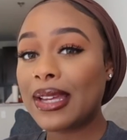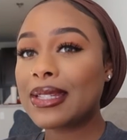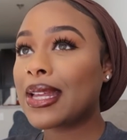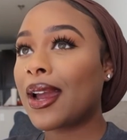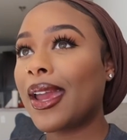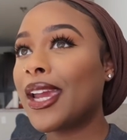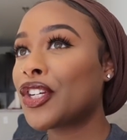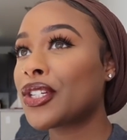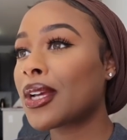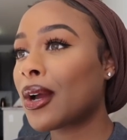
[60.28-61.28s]
this like
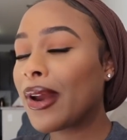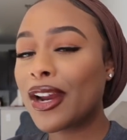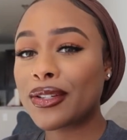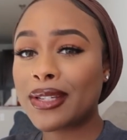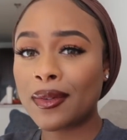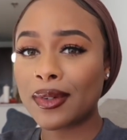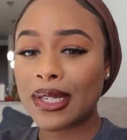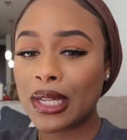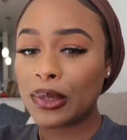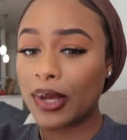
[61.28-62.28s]
ages ago and I just never
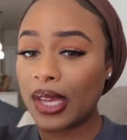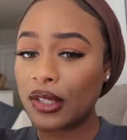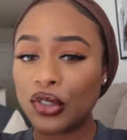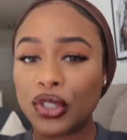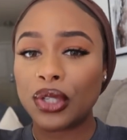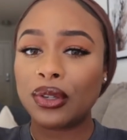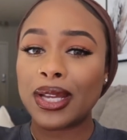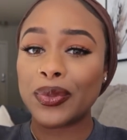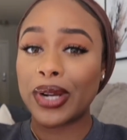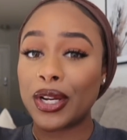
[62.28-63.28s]
did. So I guess I'll just show you
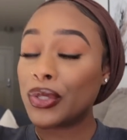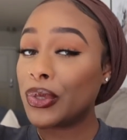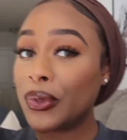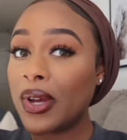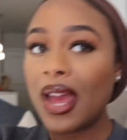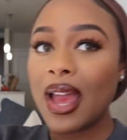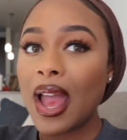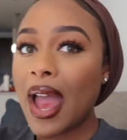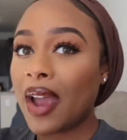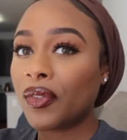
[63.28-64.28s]
guys what I do
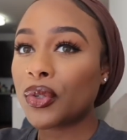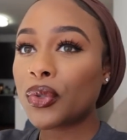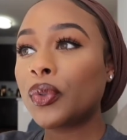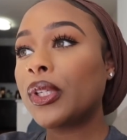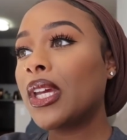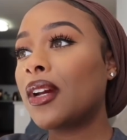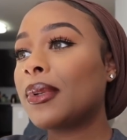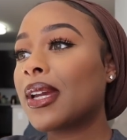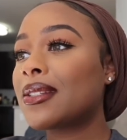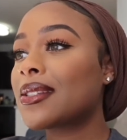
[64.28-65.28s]
after school here
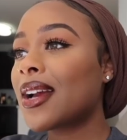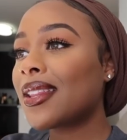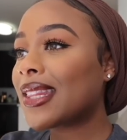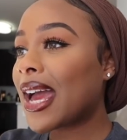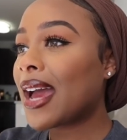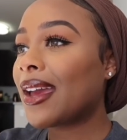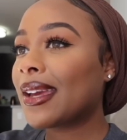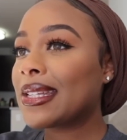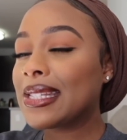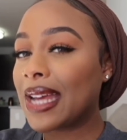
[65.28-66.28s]
because it's not that
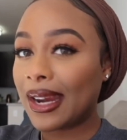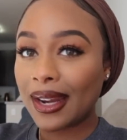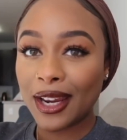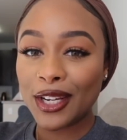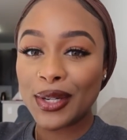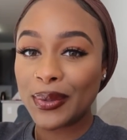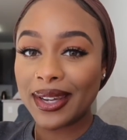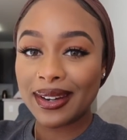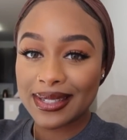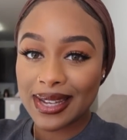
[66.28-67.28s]
exciting. Don't
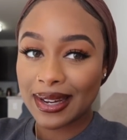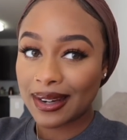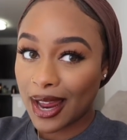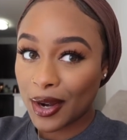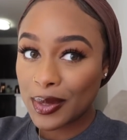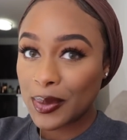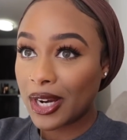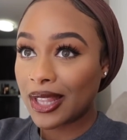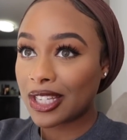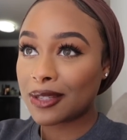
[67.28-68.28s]
get excited. I don't do
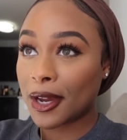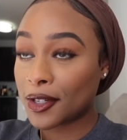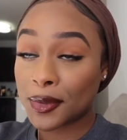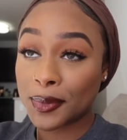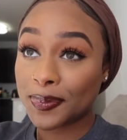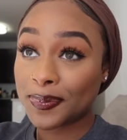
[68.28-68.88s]
anything special